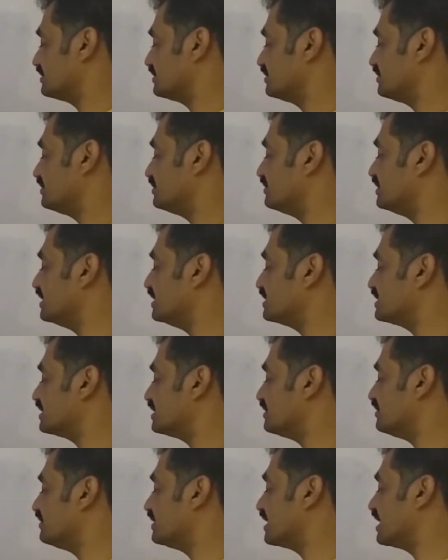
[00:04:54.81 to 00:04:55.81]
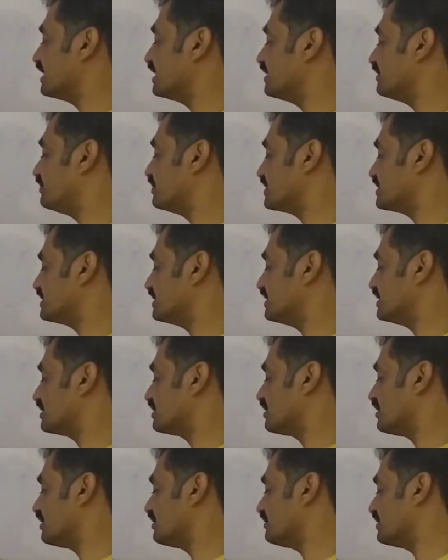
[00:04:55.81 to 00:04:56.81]
means we can represent the
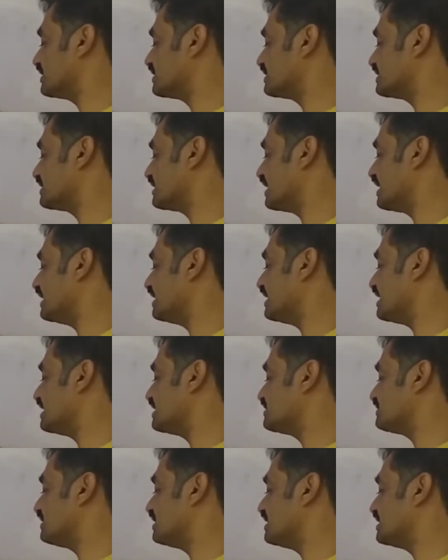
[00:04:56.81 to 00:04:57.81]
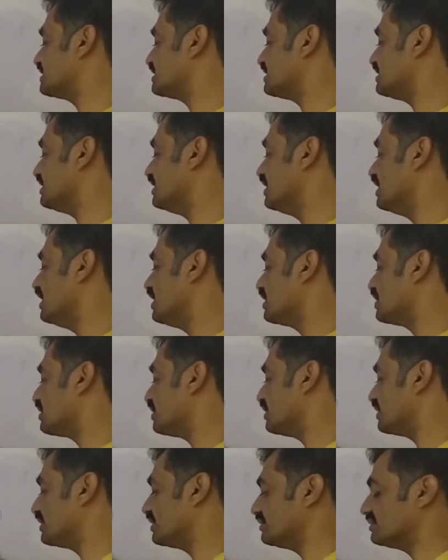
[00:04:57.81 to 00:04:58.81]
convex side as well as a
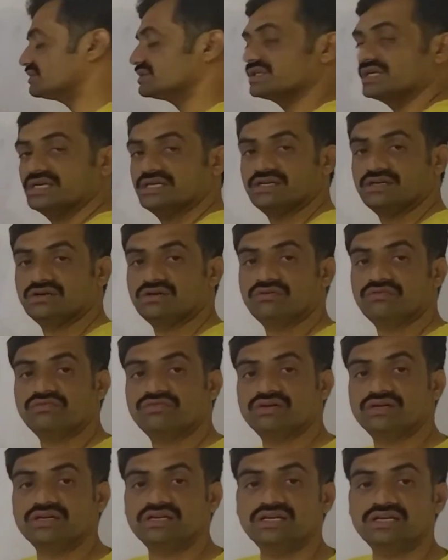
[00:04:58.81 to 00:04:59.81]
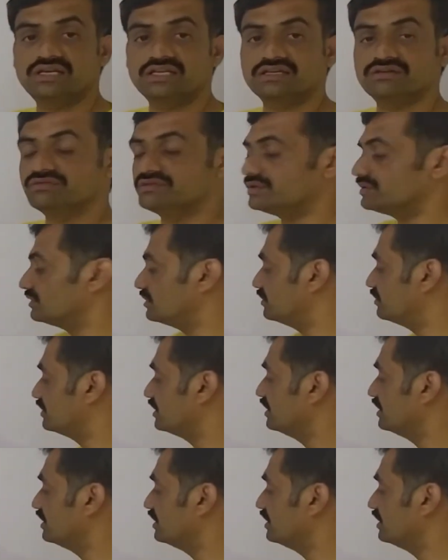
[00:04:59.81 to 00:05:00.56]
concave side for a liquid drop.